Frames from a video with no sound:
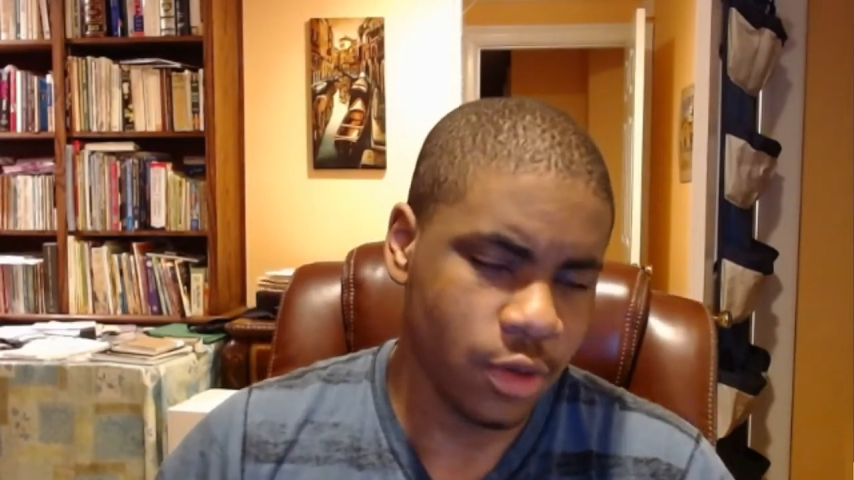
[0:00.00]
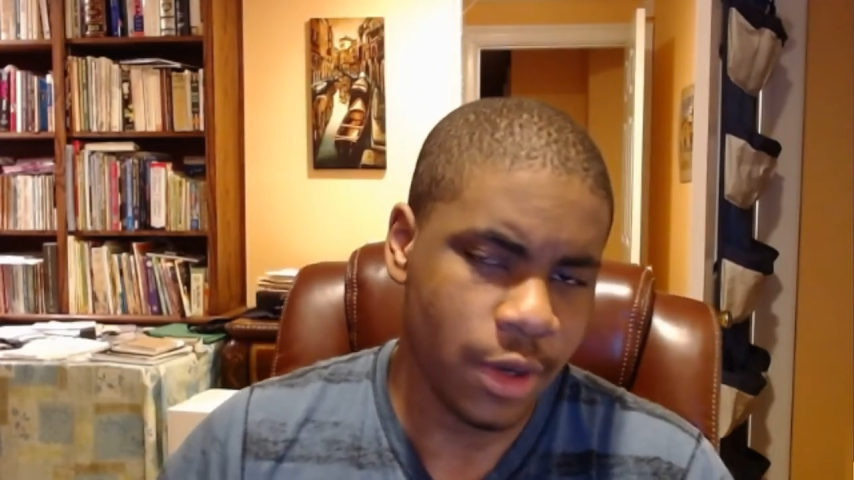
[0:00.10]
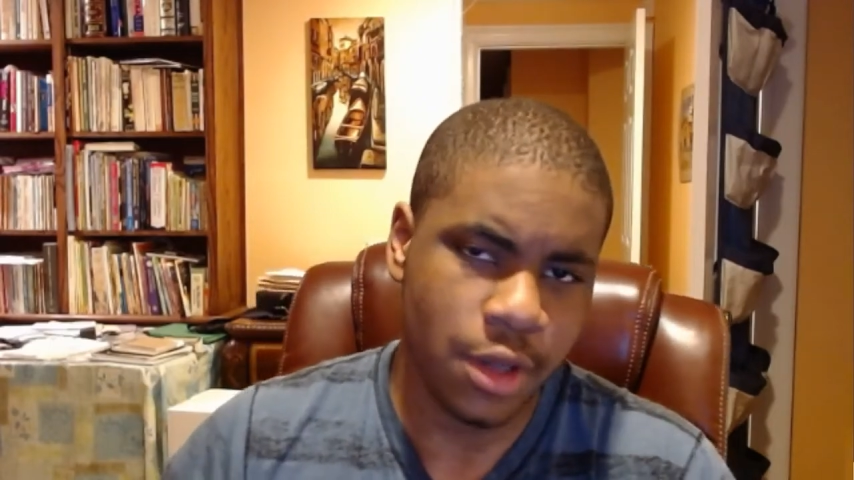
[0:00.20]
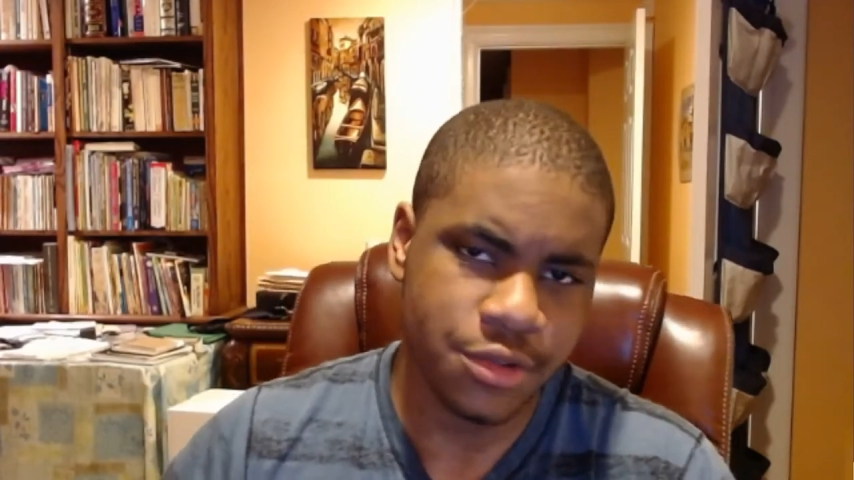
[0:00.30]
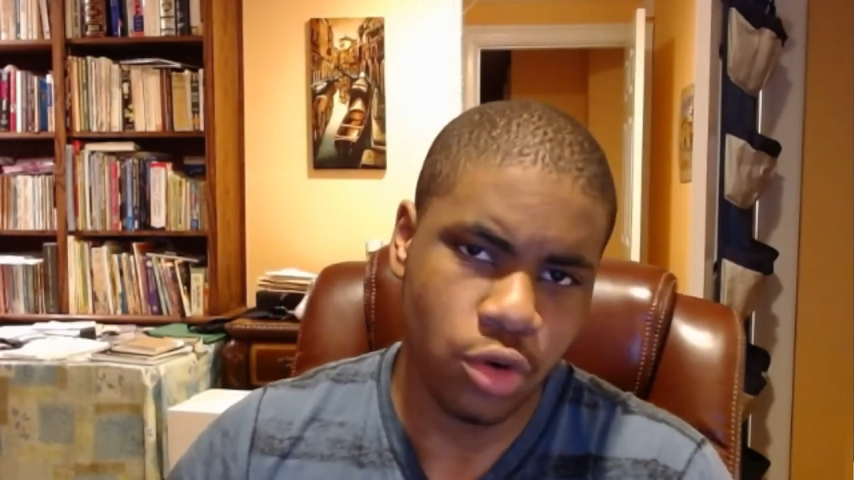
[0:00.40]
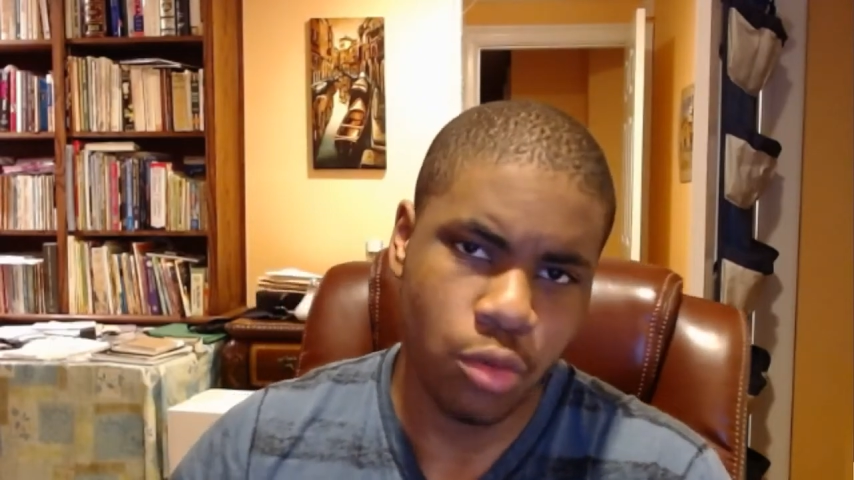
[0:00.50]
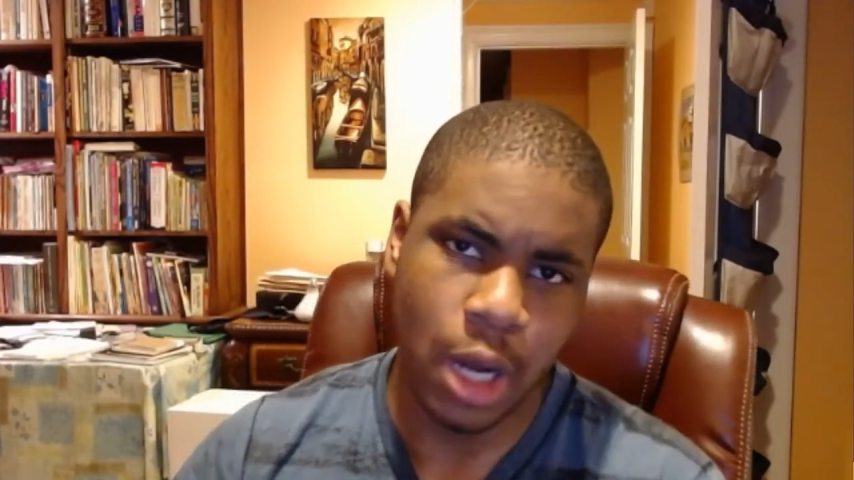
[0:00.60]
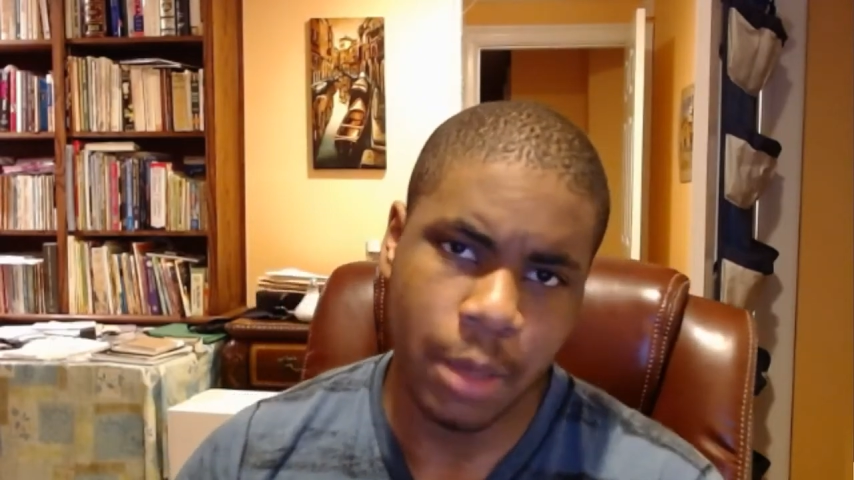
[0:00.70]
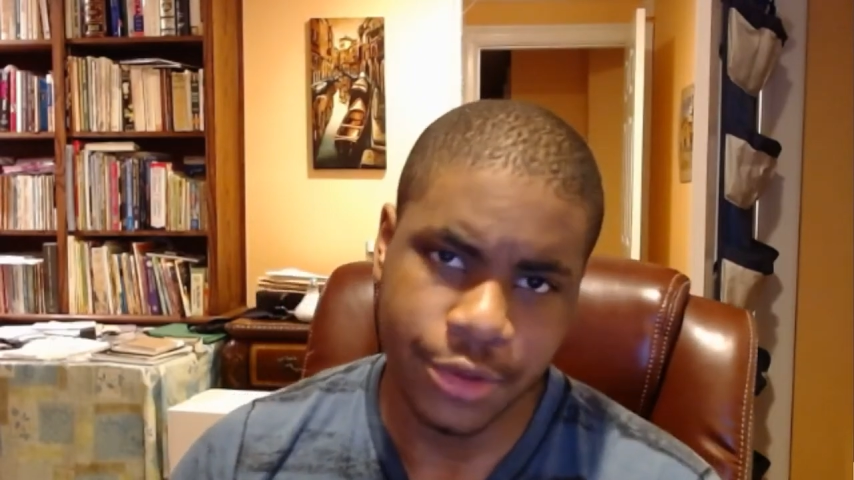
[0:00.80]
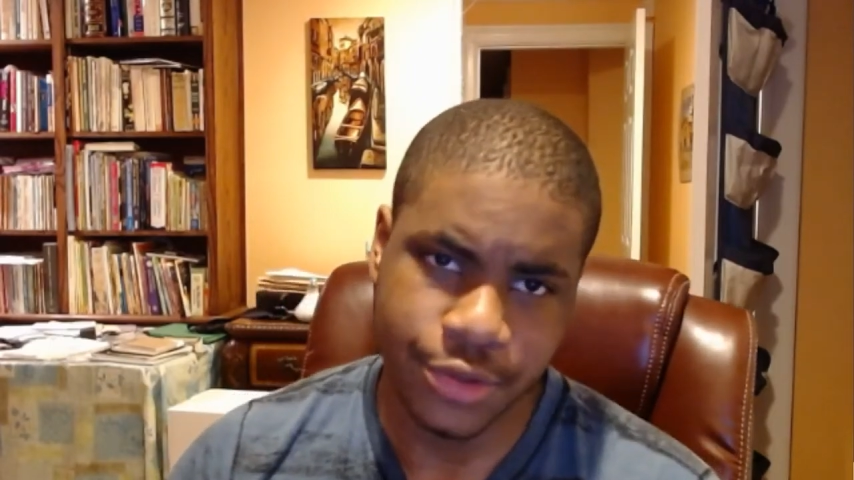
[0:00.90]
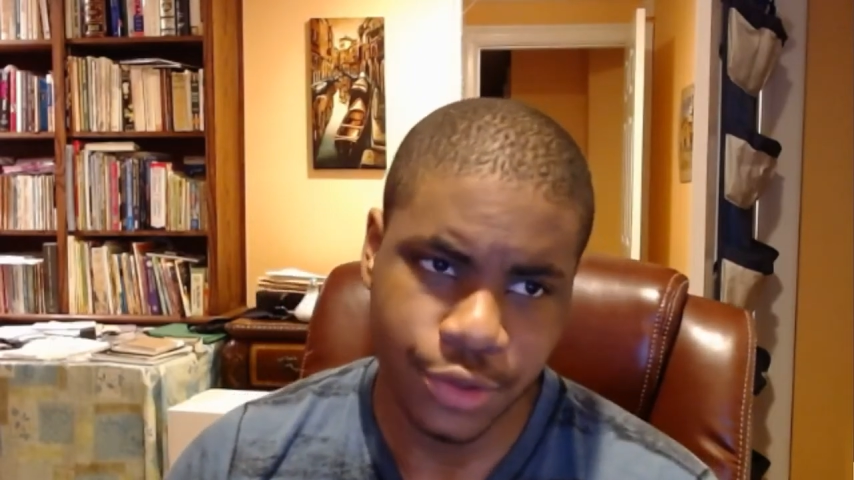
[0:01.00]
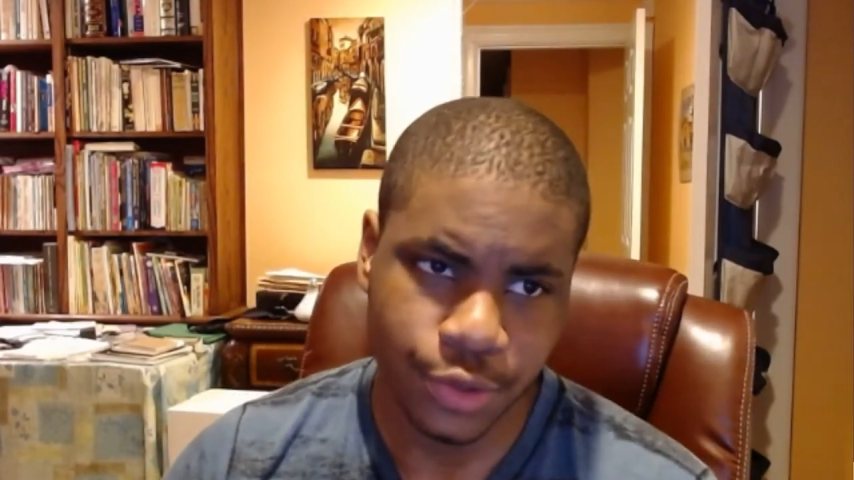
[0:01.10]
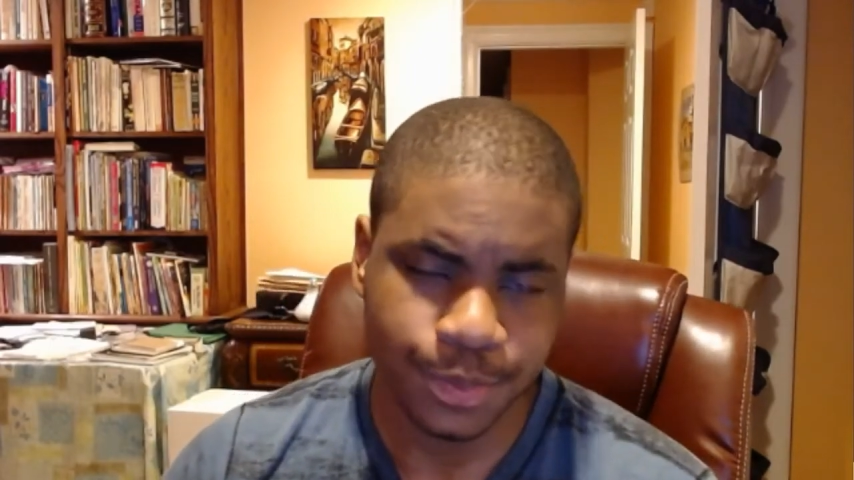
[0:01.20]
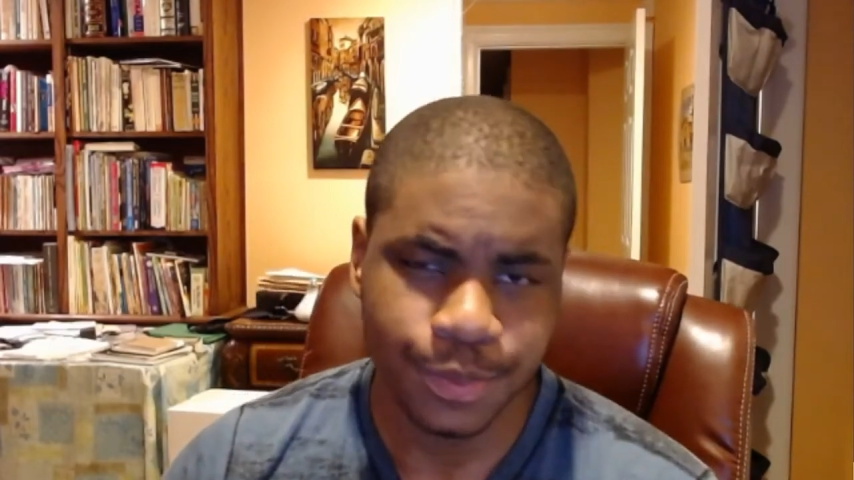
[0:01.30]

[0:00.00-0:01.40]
and also Obama too,